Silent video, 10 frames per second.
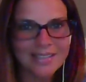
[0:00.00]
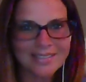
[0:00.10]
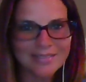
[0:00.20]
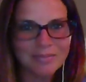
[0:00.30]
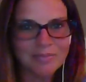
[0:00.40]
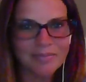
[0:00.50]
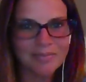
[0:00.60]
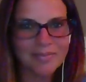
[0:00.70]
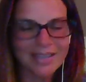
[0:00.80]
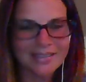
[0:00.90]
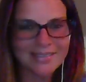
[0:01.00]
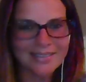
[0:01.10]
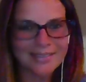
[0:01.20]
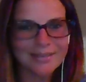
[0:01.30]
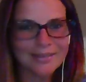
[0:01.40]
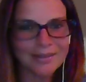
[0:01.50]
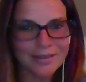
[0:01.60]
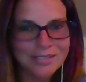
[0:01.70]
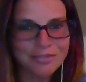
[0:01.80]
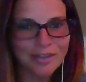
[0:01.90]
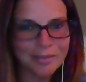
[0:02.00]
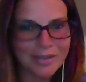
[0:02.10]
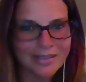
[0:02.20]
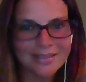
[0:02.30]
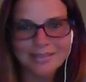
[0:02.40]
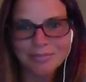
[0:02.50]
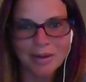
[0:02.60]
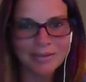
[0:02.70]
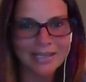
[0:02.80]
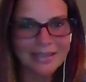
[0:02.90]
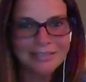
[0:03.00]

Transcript: In large pharma and in probably any